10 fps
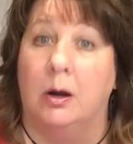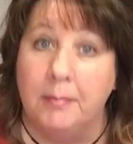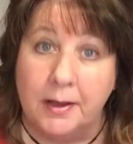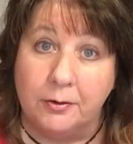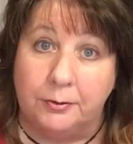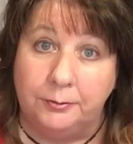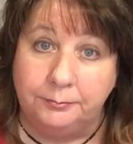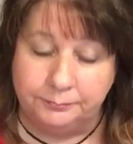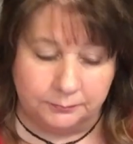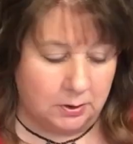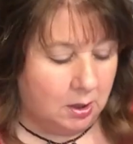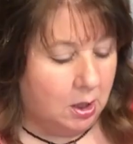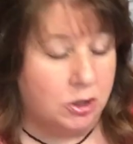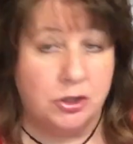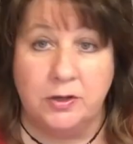are metal?
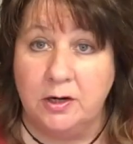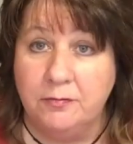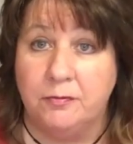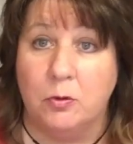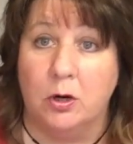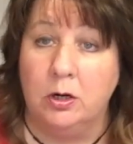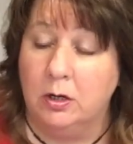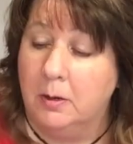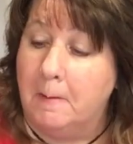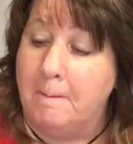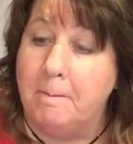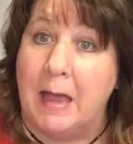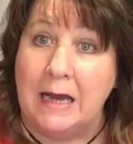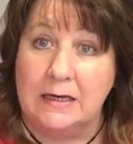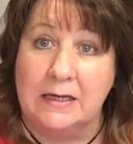So therefore,
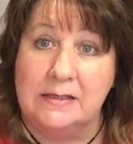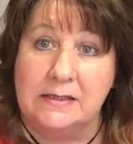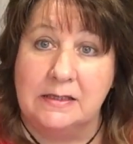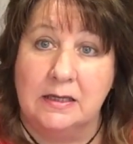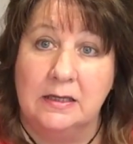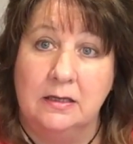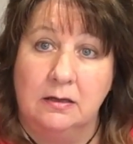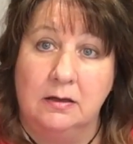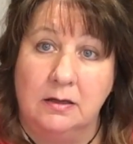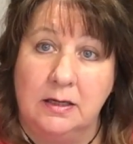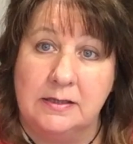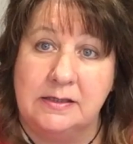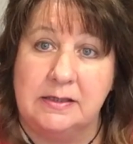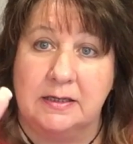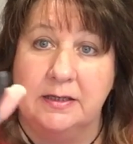magnets can
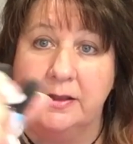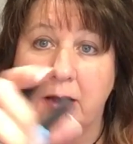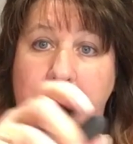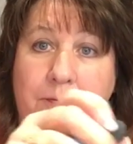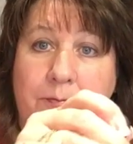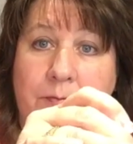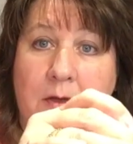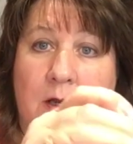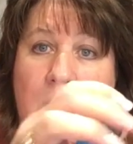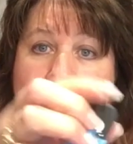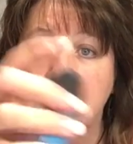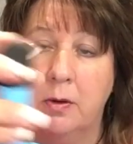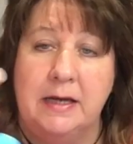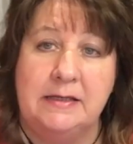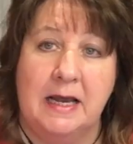stick to them. So
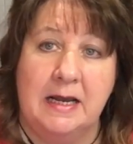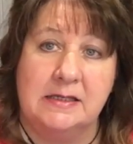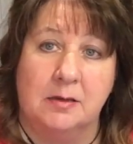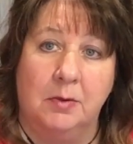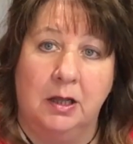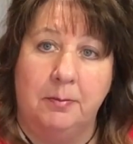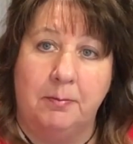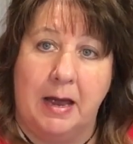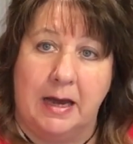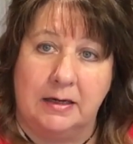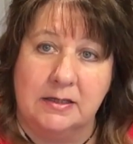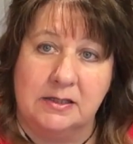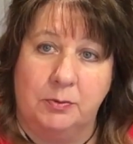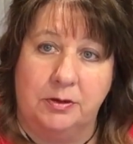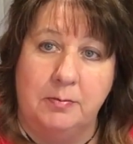I take some clip
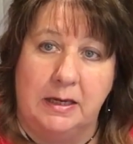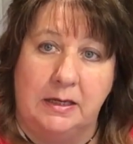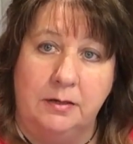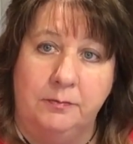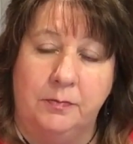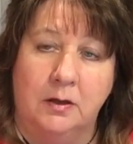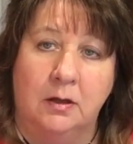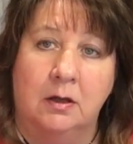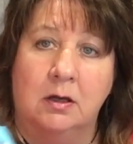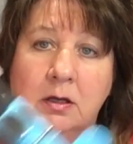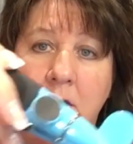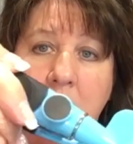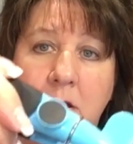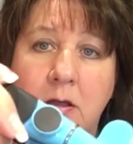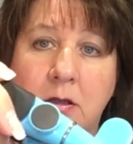magnets with me,
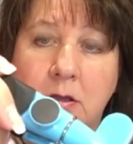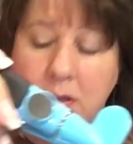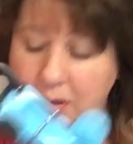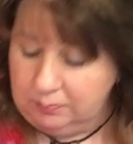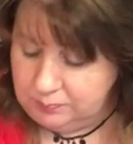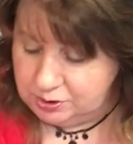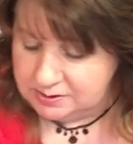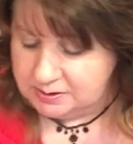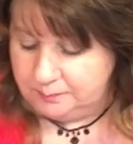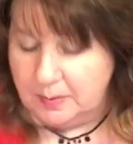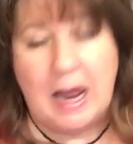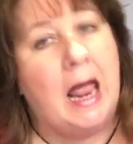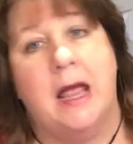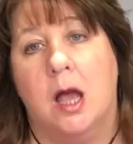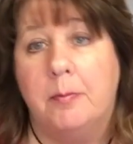you know, just to
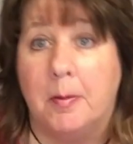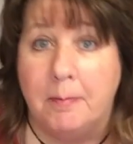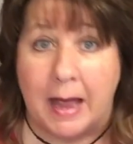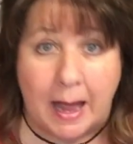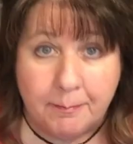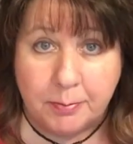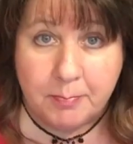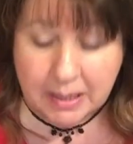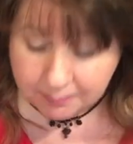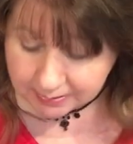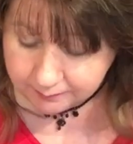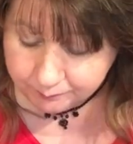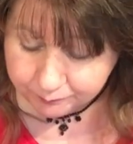hang up a map, maybe.